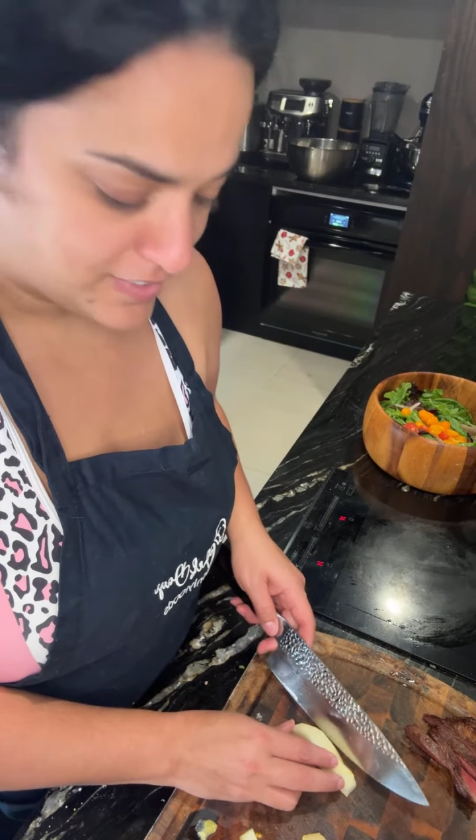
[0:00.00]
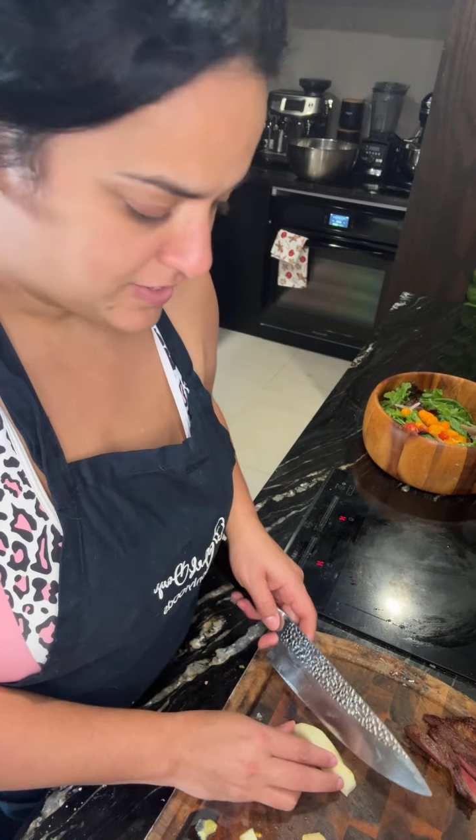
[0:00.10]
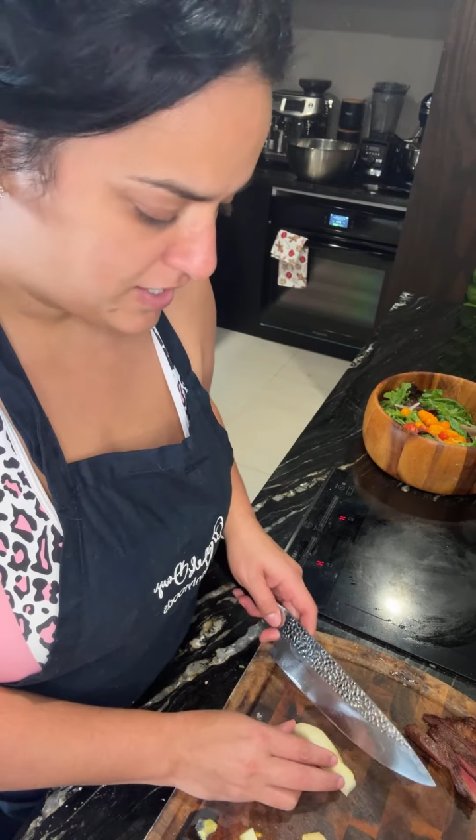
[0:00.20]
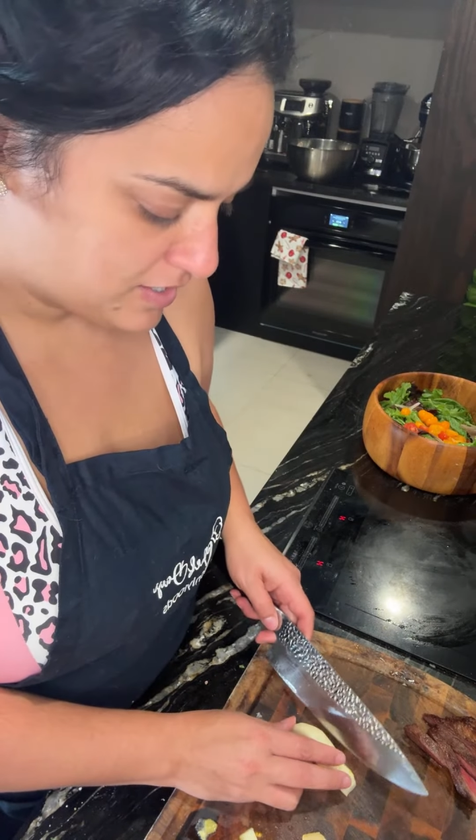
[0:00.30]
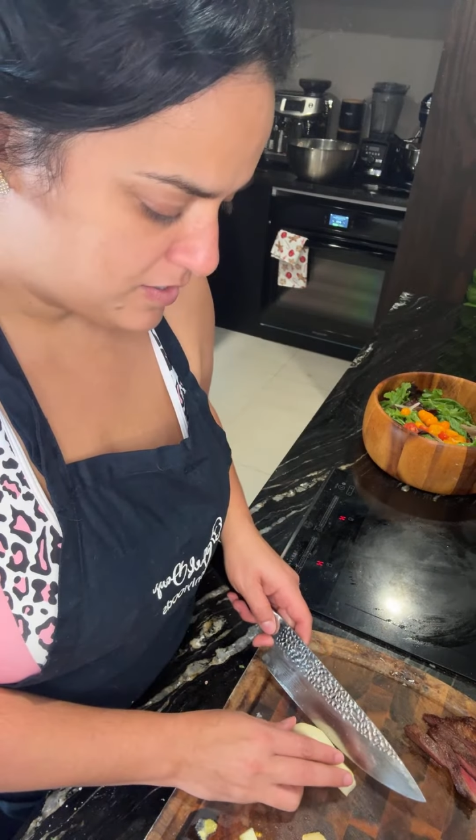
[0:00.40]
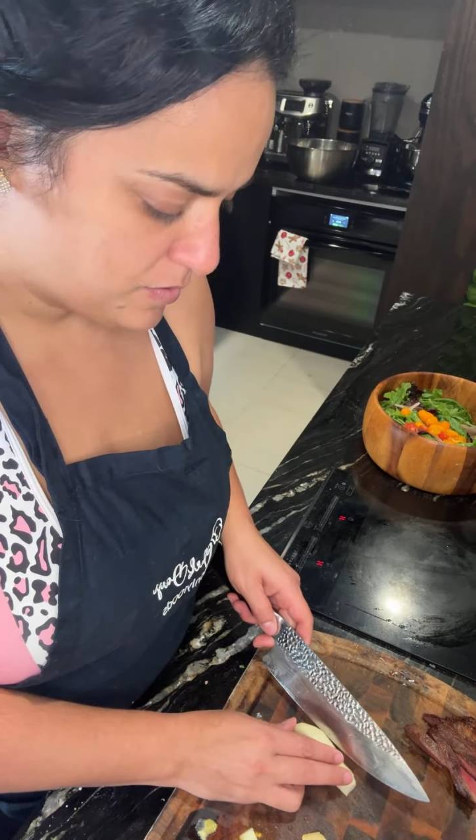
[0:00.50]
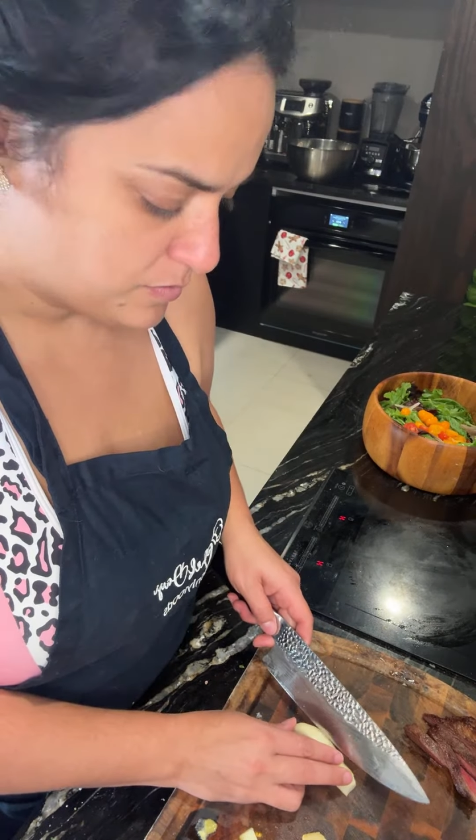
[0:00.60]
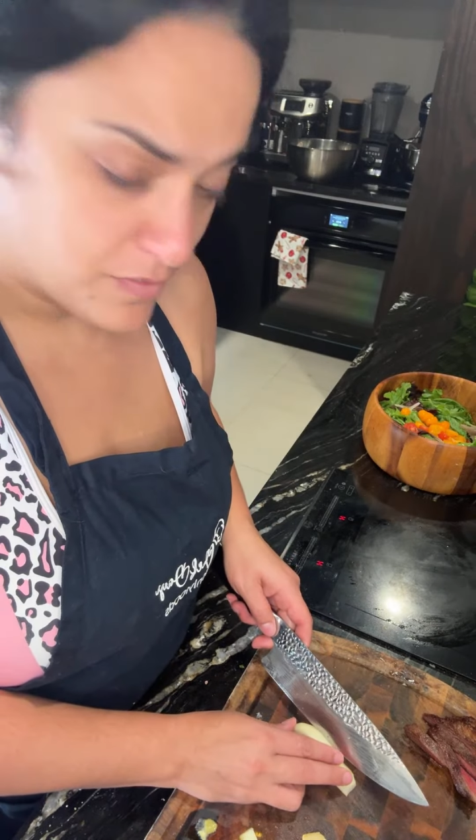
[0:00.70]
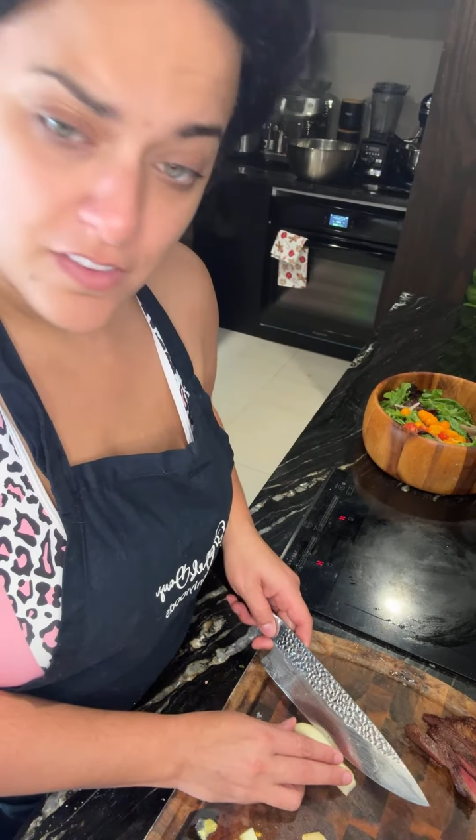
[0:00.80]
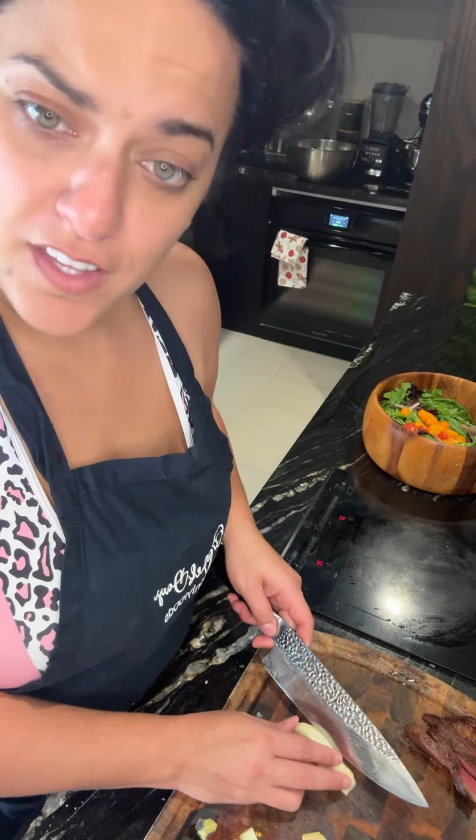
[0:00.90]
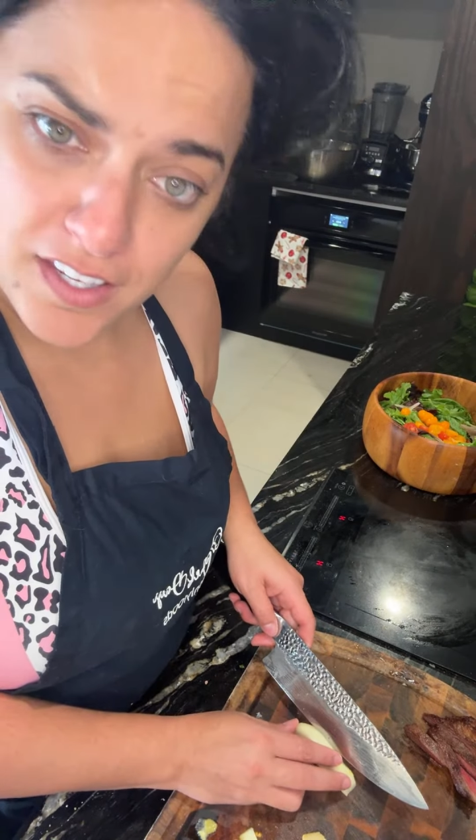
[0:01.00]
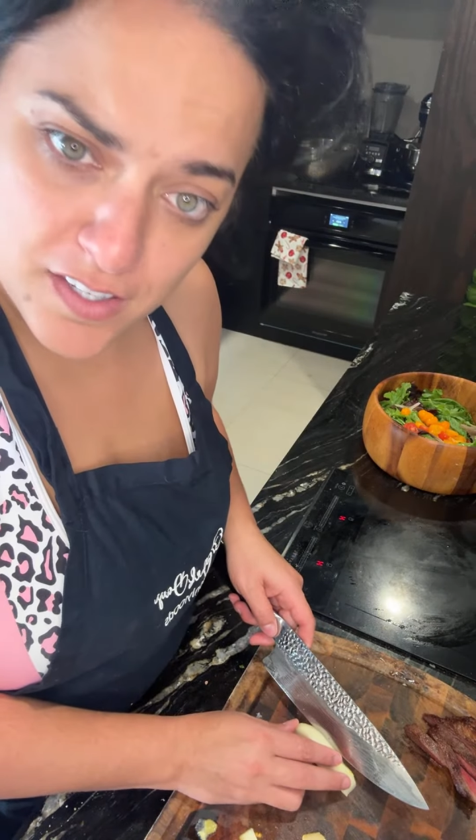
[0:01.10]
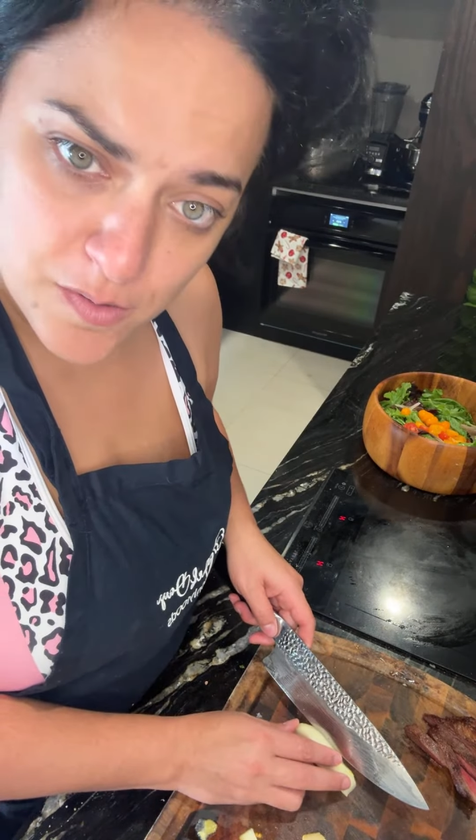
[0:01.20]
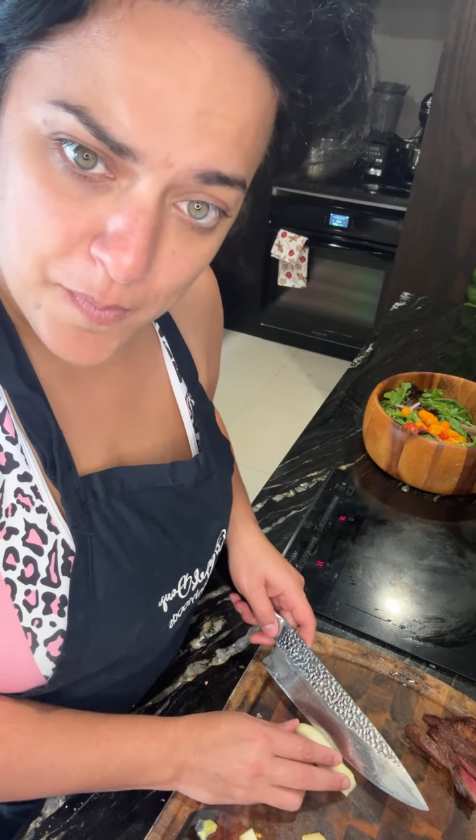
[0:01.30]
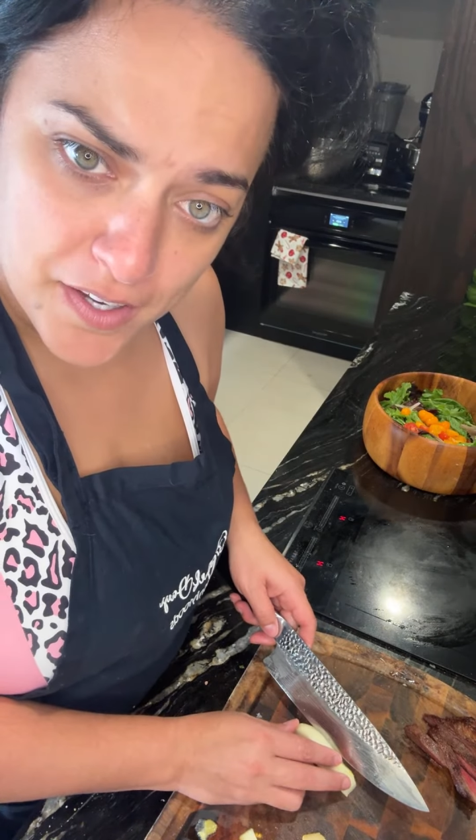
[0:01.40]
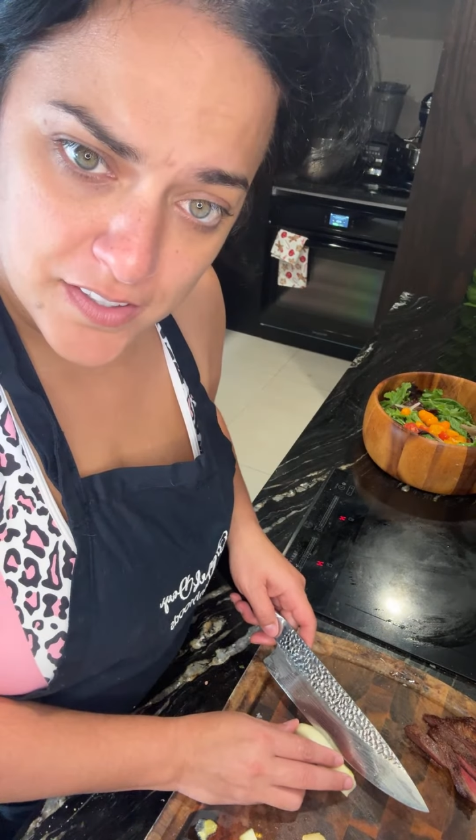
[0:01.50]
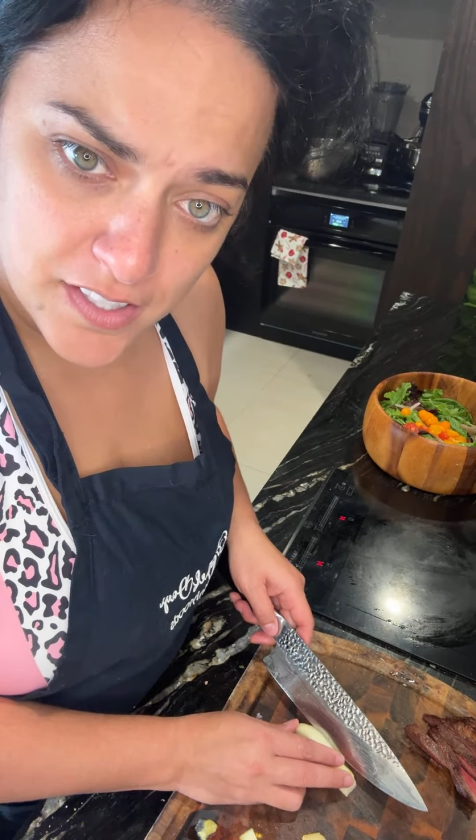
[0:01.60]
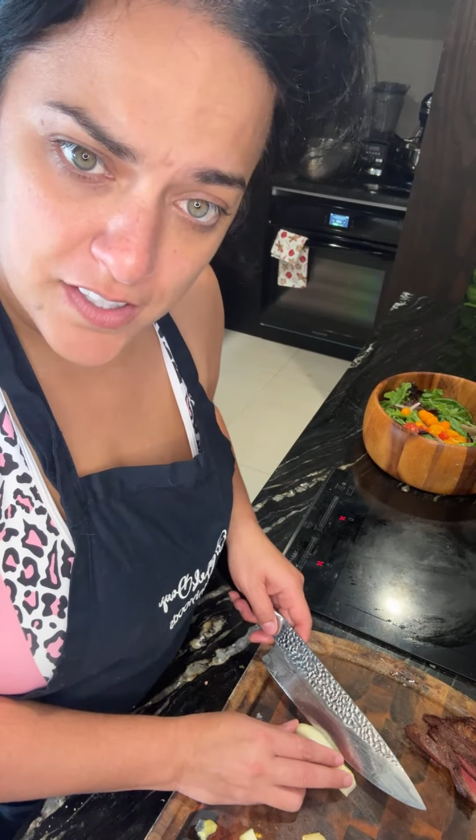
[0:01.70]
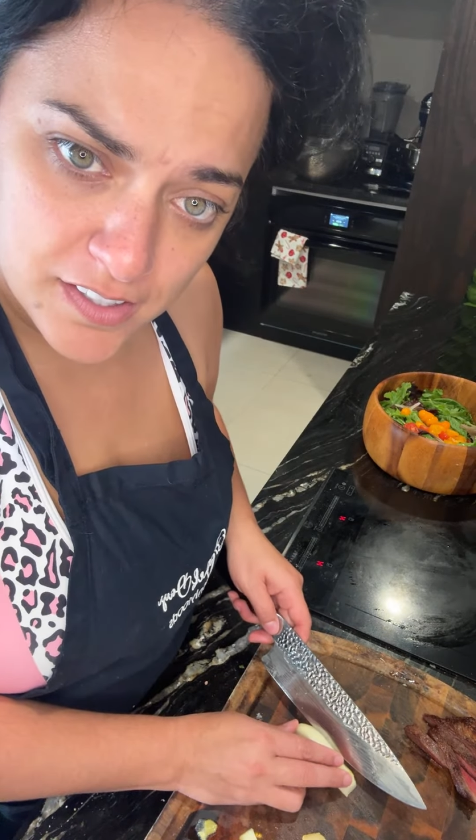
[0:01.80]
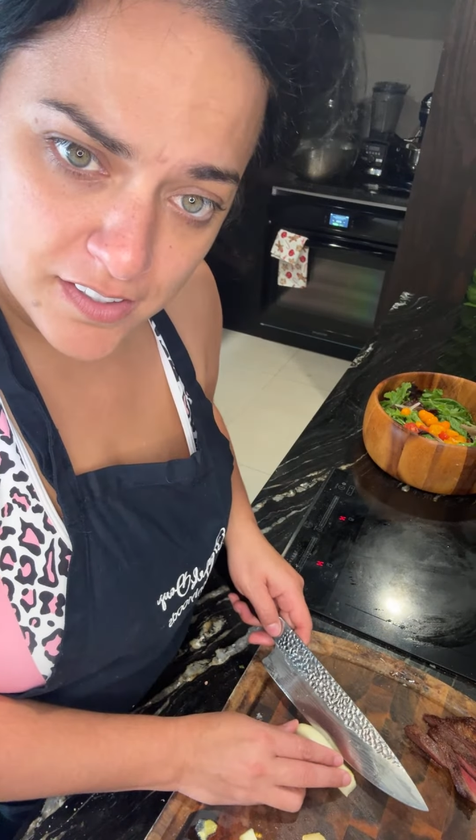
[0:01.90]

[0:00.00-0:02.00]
Thank you. Thank you, Mandy.